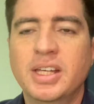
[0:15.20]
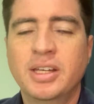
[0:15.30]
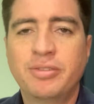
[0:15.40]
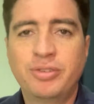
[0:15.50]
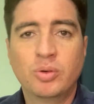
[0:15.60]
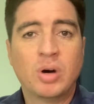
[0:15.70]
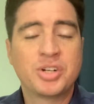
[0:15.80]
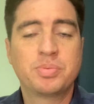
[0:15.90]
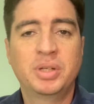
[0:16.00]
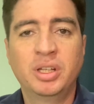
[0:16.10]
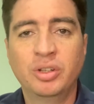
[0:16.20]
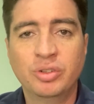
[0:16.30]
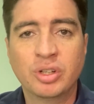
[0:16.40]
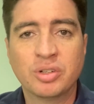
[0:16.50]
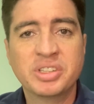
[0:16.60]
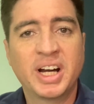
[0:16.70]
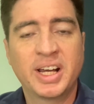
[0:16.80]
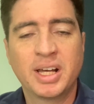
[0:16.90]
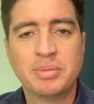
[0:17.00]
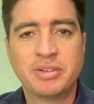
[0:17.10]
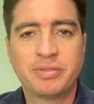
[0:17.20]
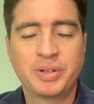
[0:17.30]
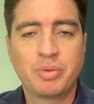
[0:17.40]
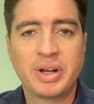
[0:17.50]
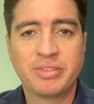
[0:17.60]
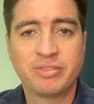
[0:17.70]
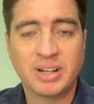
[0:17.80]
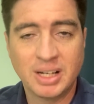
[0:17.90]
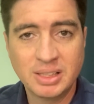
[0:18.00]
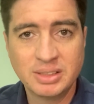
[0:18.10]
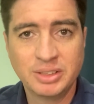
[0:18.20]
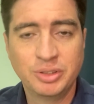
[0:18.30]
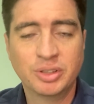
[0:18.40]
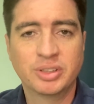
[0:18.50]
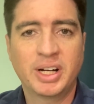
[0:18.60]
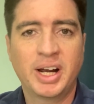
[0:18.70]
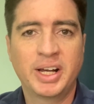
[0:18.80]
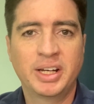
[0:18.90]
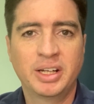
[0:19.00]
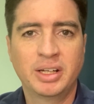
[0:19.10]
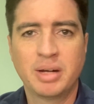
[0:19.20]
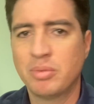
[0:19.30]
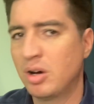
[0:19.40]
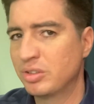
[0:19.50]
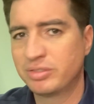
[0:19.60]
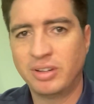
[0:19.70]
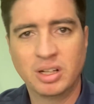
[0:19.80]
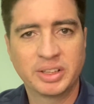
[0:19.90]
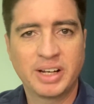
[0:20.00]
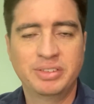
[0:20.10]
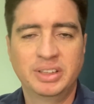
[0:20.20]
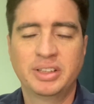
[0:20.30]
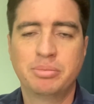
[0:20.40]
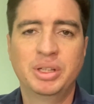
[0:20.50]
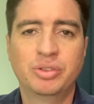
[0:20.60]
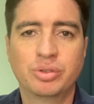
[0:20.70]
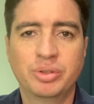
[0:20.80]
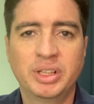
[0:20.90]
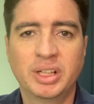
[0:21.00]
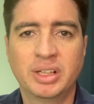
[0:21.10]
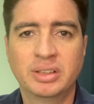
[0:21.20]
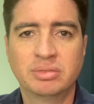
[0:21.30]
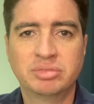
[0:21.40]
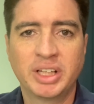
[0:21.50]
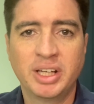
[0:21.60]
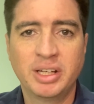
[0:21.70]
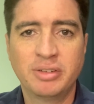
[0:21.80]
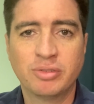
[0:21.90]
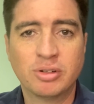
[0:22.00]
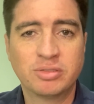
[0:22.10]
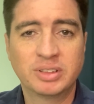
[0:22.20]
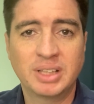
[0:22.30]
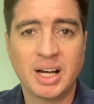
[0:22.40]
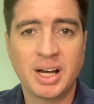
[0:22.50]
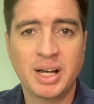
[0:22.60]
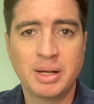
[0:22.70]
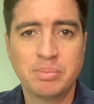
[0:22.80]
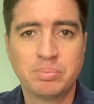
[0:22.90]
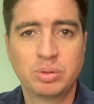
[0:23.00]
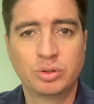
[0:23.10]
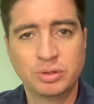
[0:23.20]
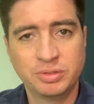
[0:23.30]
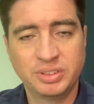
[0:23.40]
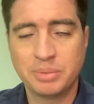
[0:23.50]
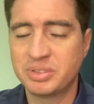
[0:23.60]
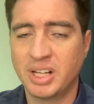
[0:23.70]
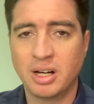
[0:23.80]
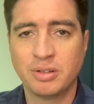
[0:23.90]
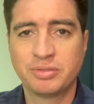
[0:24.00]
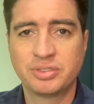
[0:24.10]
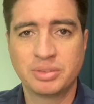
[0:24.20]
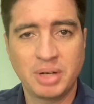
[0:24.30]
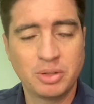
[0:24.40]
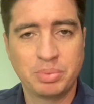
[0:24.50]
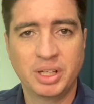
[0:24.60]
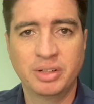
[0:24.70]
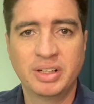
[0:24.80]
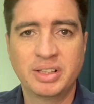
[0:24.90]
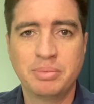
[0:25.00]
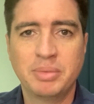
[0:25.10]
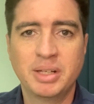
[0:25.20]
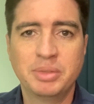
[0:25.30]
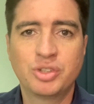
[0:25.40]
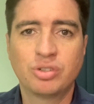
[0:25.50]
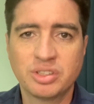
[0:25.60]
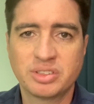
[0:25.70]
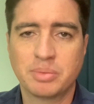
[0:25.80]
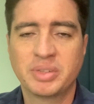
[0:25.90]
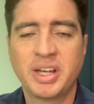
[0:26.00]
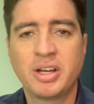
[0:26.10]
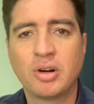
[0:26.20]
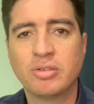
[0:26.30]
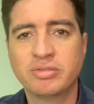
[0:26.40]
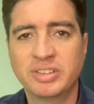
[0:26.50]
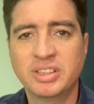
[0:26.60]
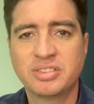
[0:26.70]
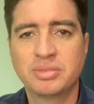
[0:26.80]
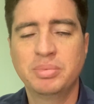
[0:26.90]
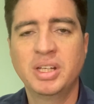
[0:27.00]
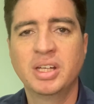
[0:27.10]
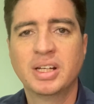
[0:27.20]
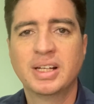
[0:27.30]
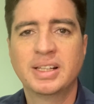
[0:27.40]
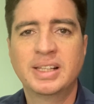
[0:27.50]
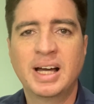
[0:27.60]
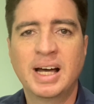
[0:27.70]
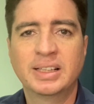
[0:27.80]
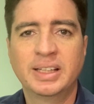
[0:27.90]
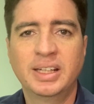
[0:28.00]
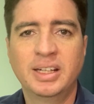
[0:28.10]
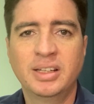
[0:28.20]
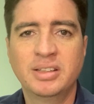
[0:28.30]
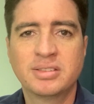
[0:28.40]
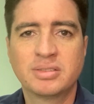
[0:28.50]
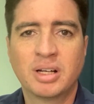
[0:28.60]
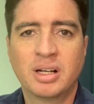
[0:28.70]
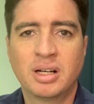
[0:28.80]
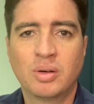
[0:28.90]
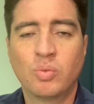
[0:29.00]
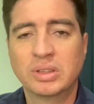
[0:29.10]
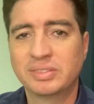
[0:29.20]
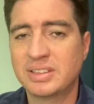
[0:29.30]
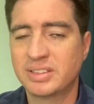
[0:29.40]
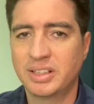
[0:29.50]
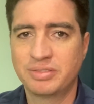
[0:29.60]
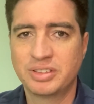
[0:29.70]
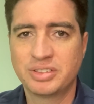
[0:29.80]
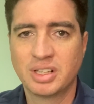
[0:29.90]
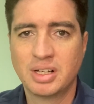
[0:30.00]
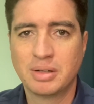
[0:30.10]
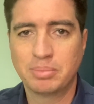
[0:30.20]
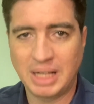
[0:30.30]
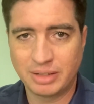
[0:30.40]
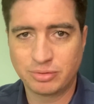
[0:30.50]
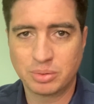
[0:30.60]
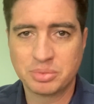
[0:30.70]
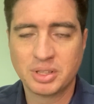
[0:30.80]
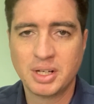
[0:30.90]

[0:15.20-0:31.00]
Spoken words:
If you watch me, you know that I am a Freeway fan. You know that I am always following everything they've been doing, and they've over time proved themselves, in my opinion, and they made me trust them. They convinced me that it is one of the safest platforms.